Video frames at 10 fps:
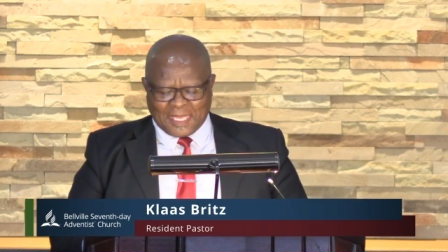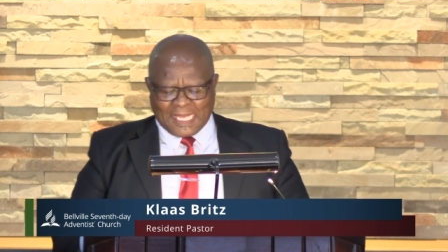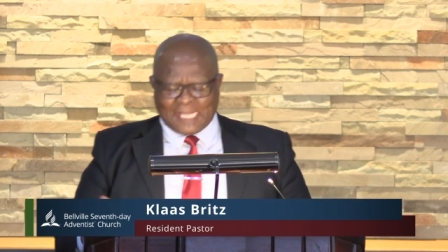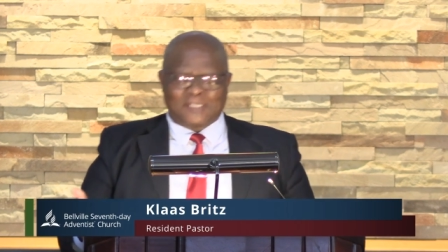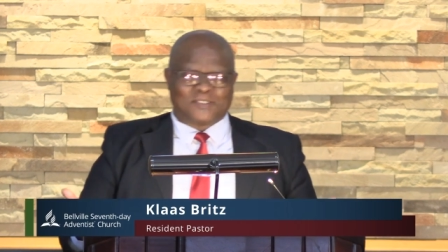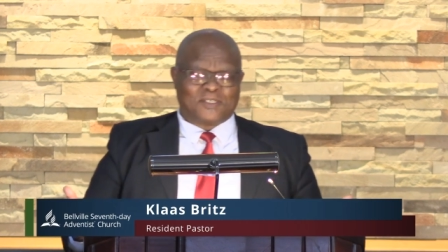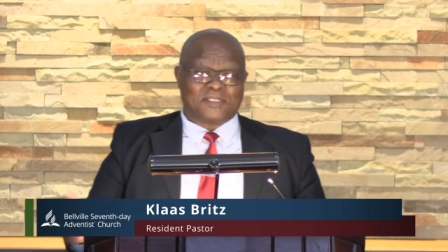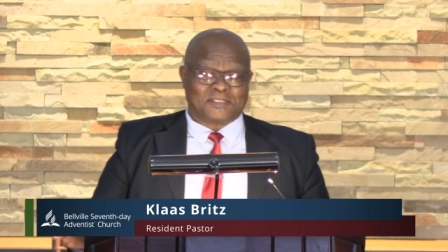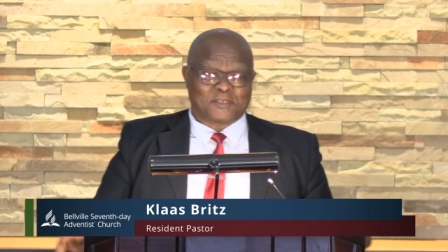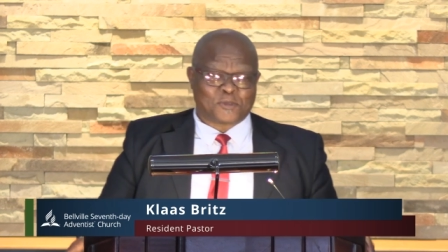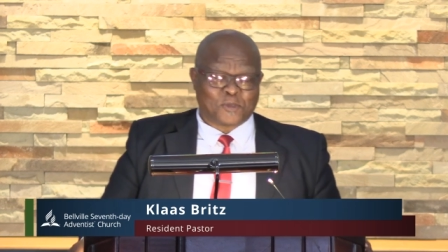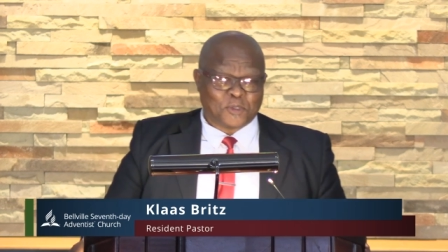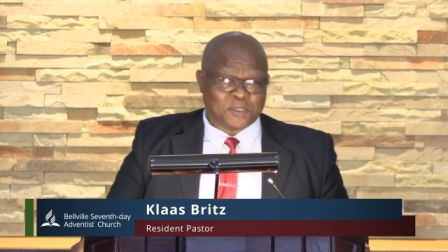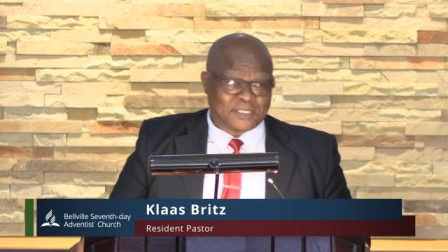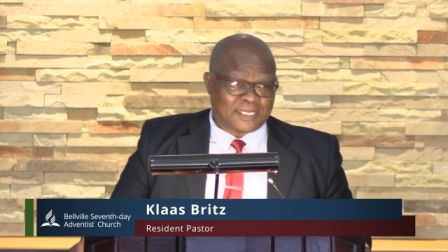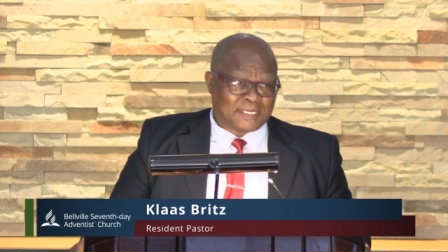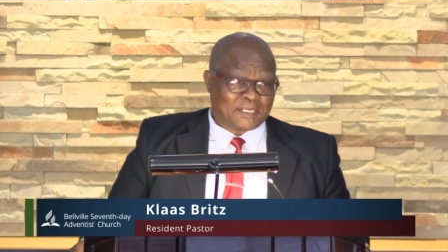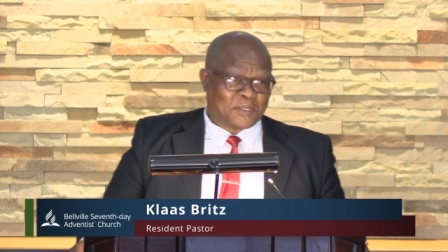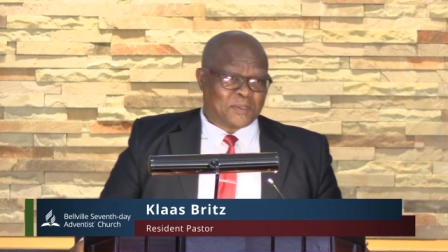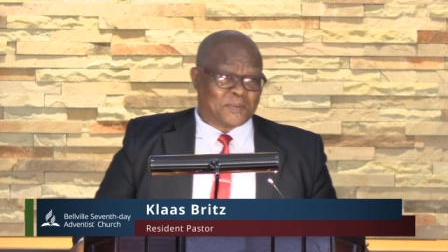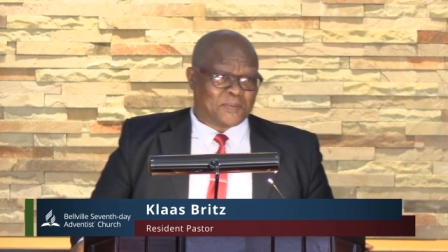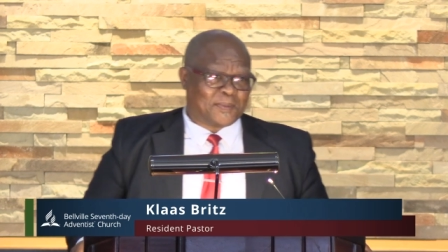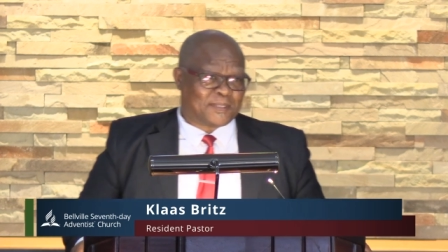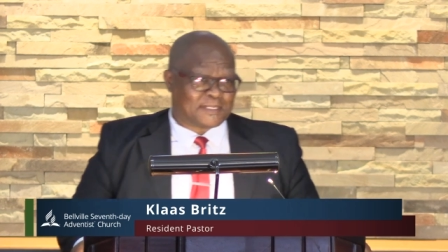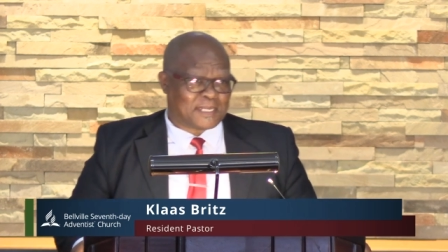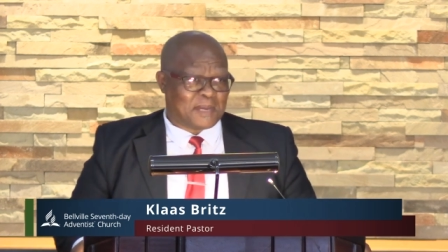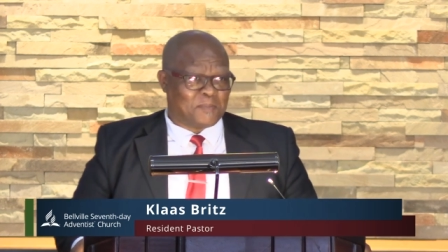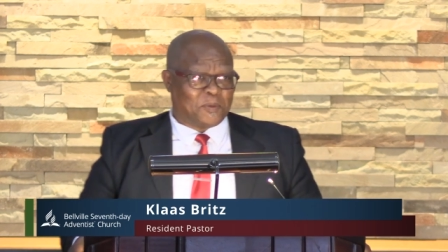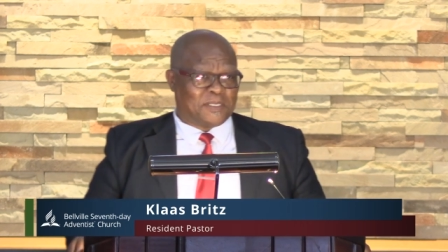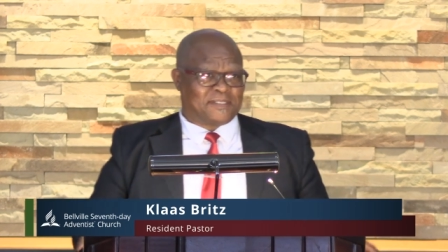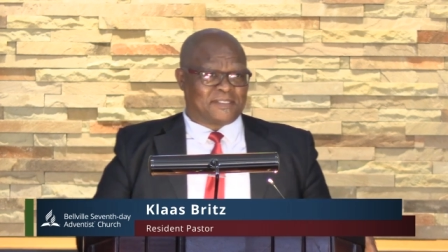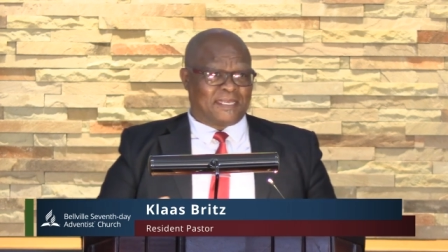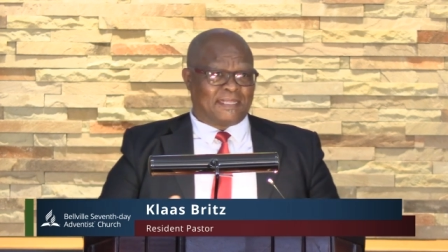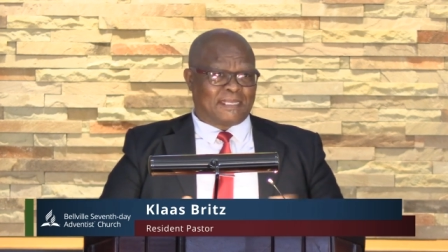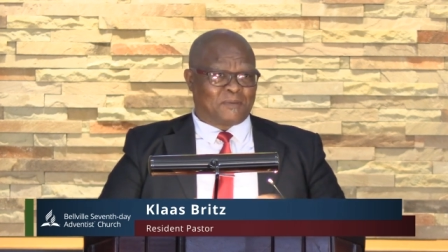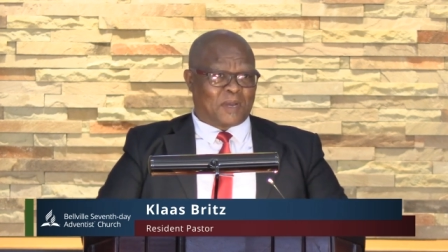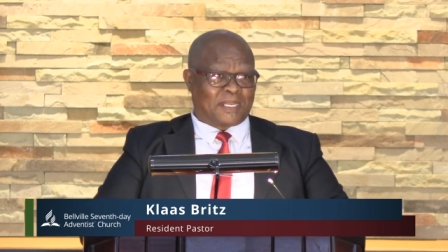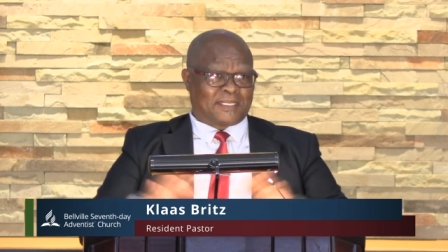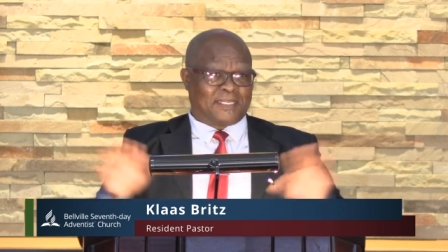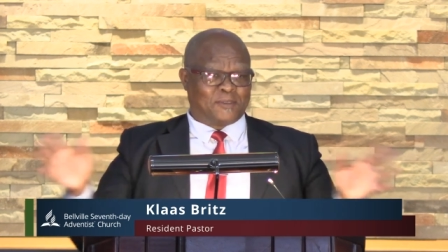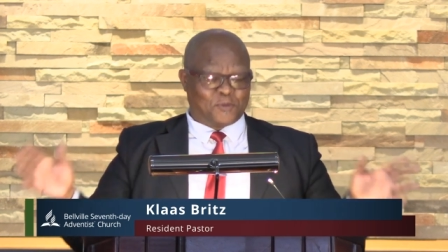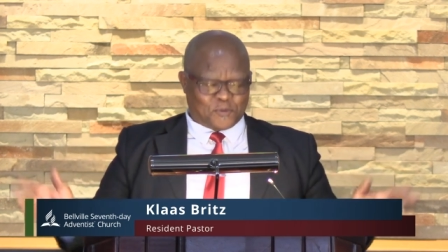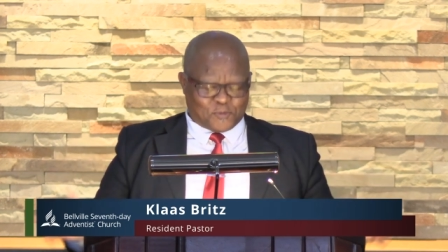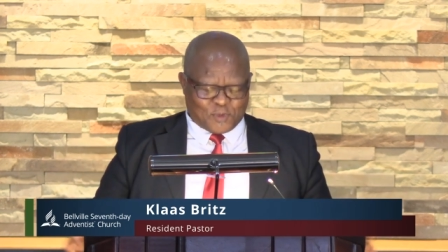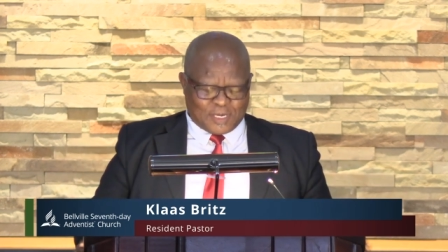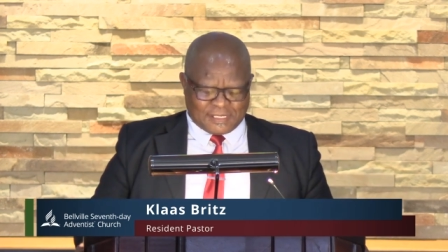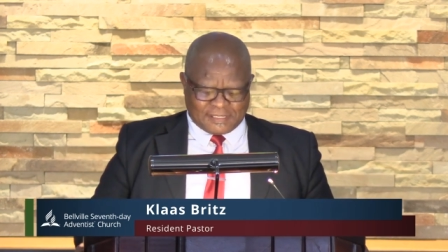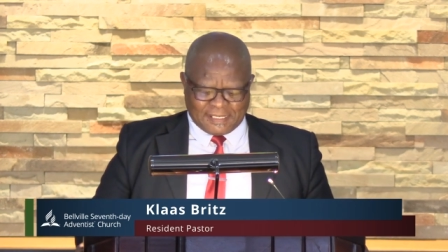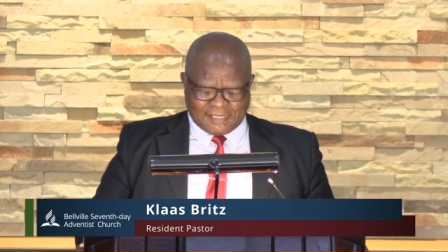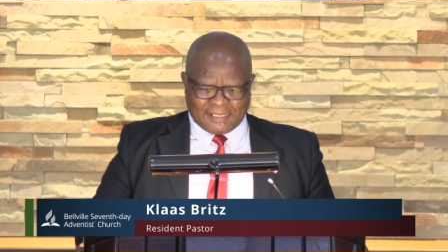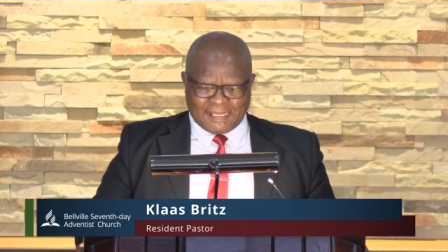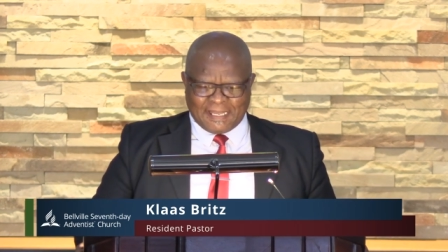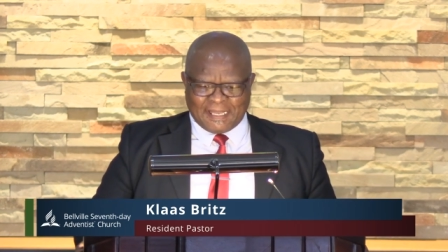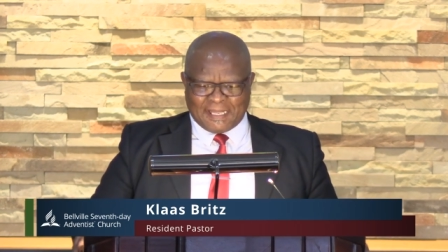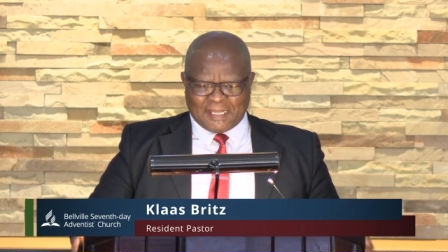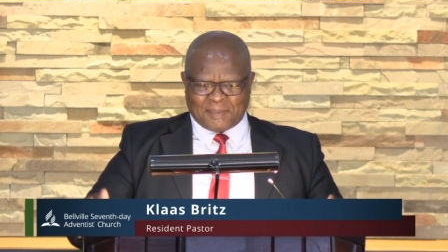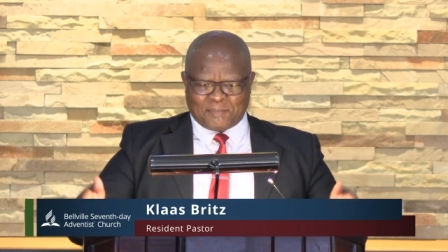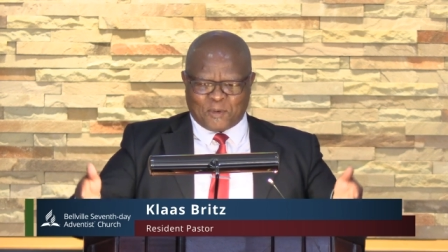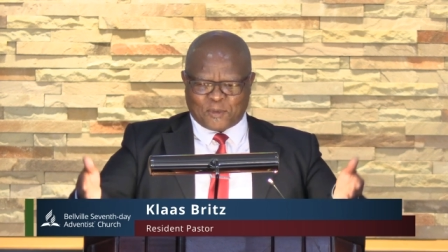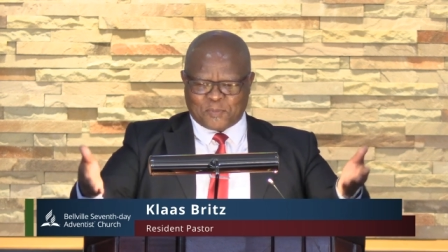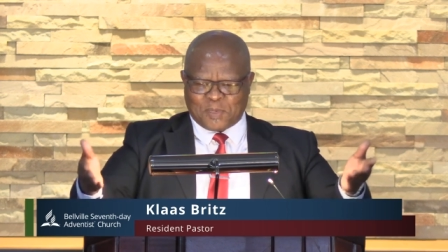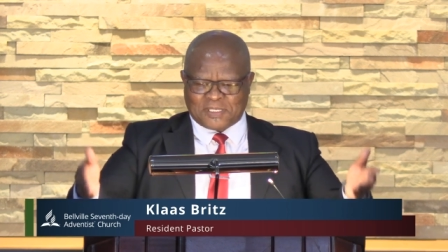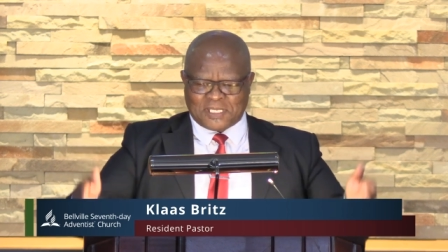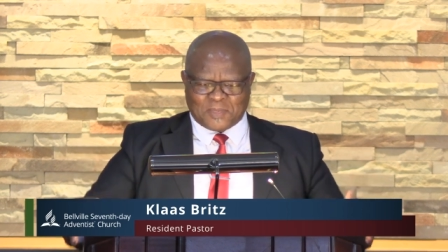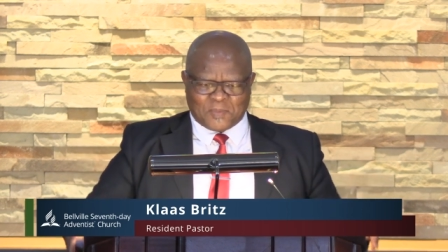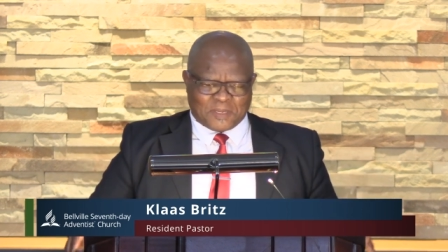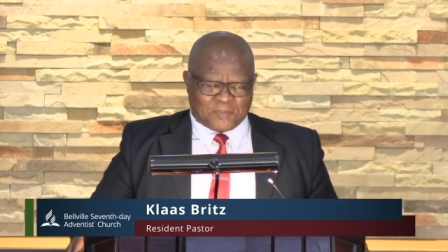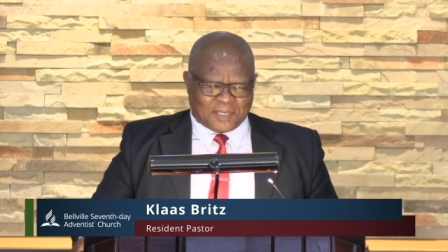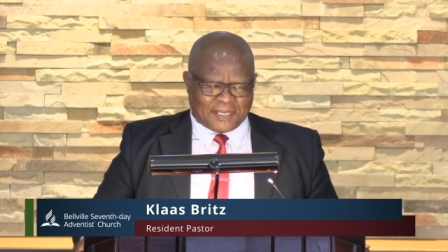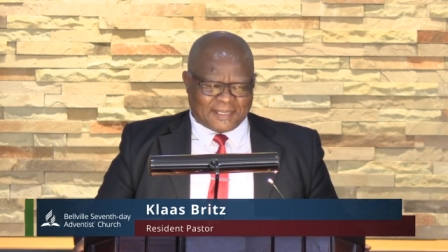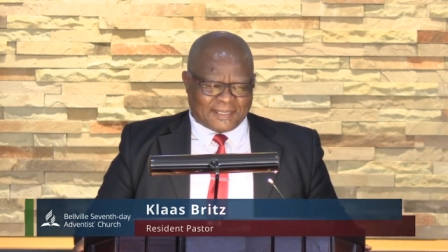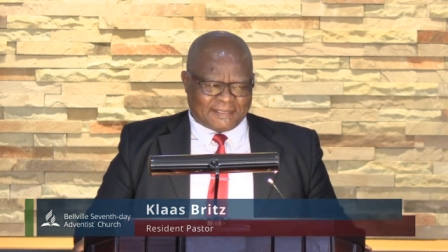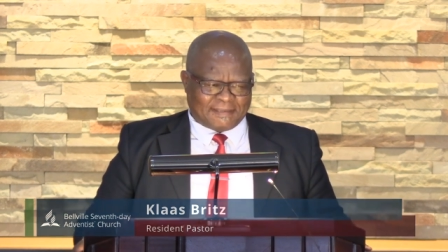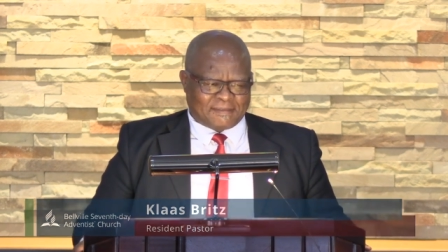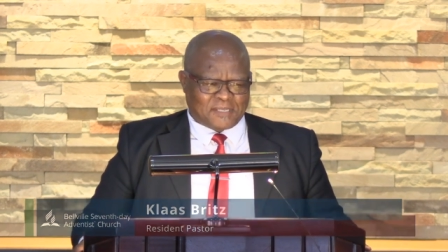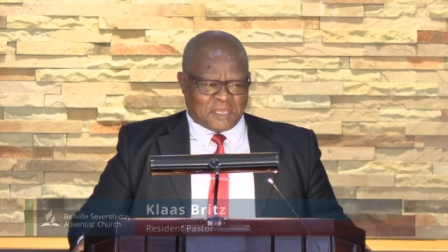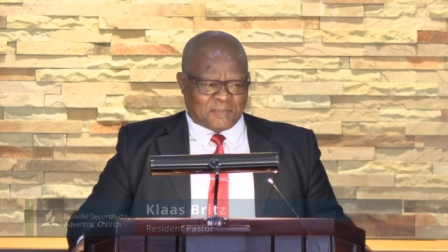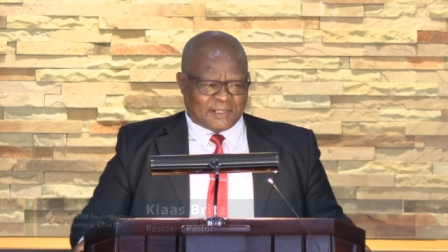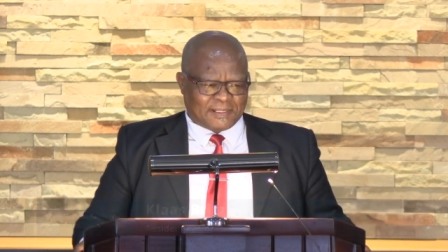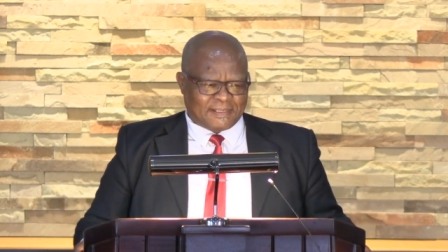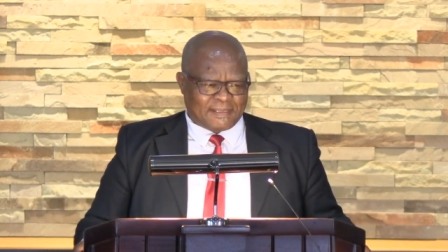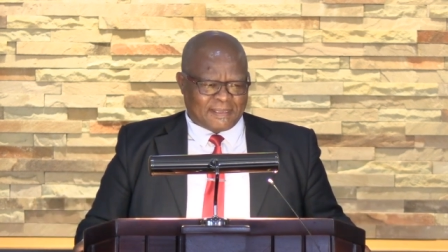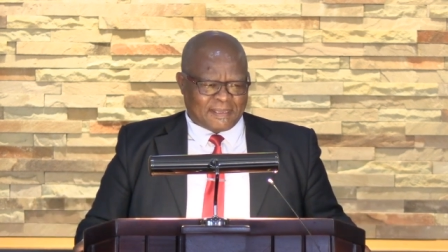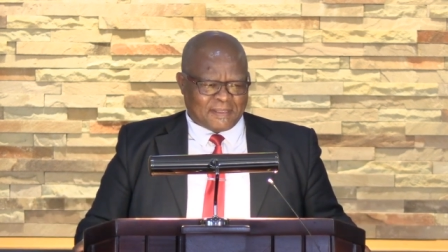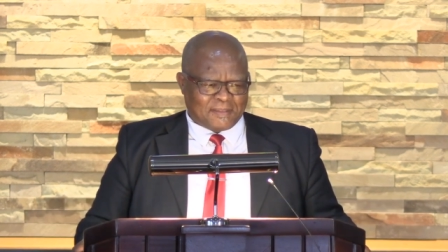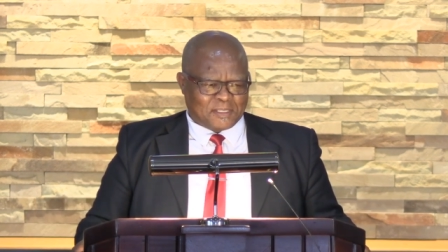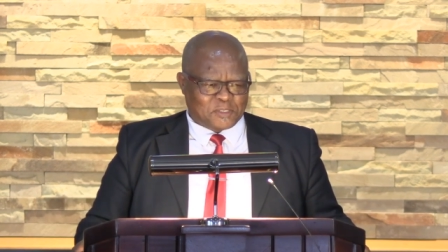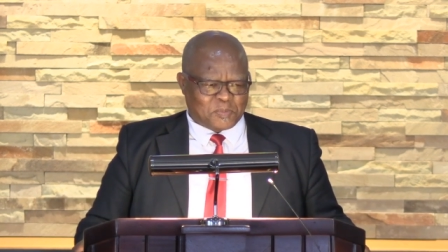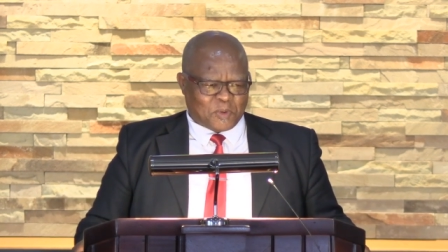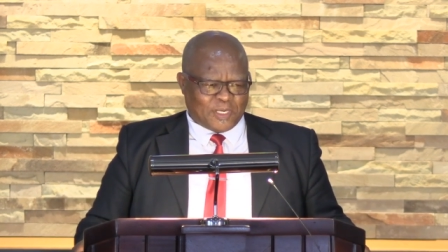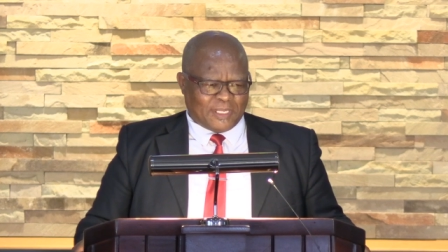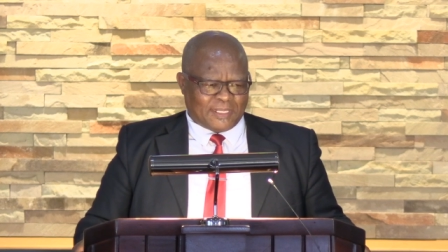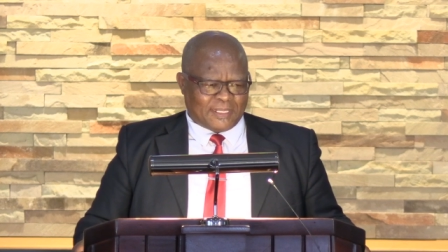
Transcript: And Jesus is good, you know, all the time we see that what he do for us and and more especially when we are at the table this morning,